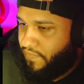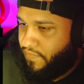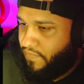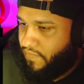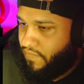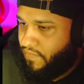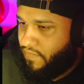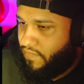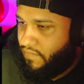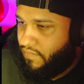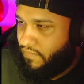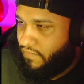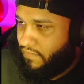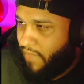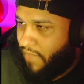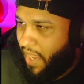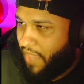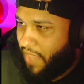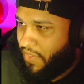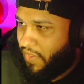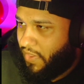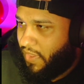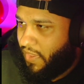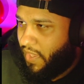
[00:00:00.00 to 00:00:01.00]

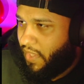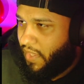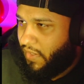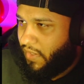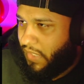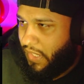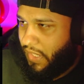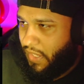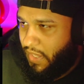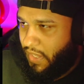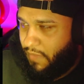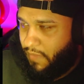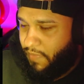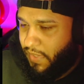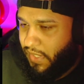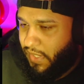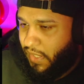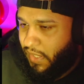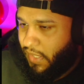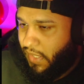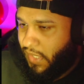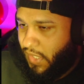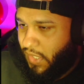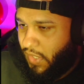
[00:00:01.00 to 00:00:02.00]
magic thing. So he puts on a
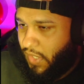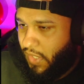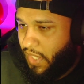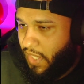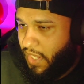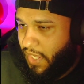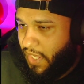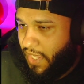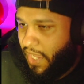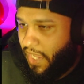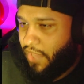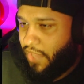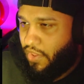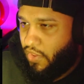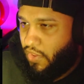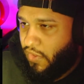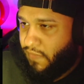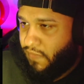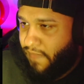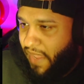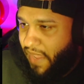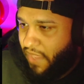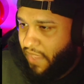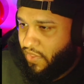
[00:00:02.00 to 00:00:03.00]
suit that he can actually use
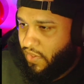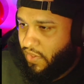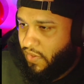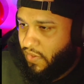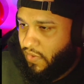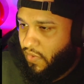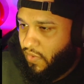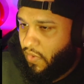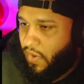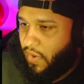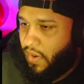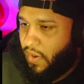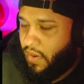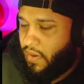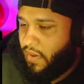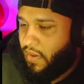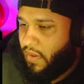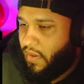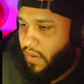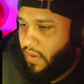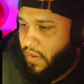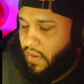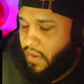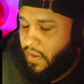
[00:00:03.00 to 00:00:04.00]
magic, or
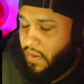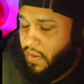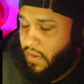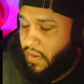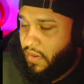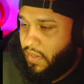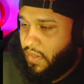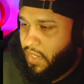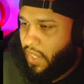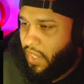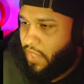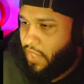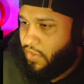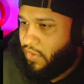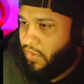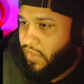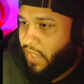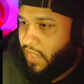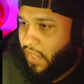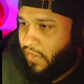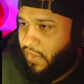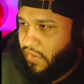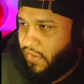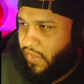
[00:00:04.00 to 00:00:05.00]
yeah, use
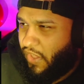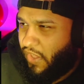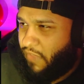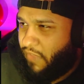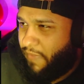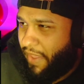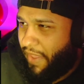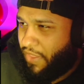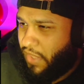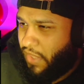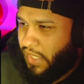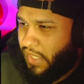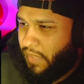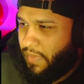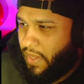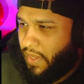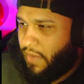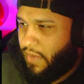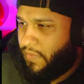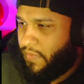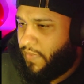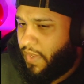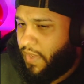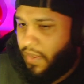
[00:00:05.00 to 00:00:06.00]
Doctor Strange magic somehow.
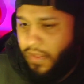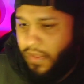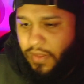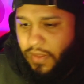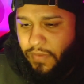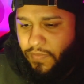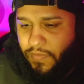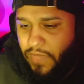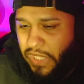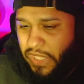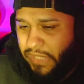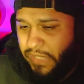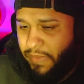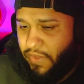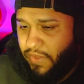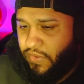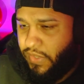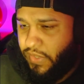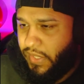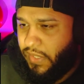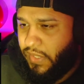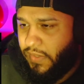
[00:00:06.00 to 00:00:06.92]
I don't know. That's gonna be interesting.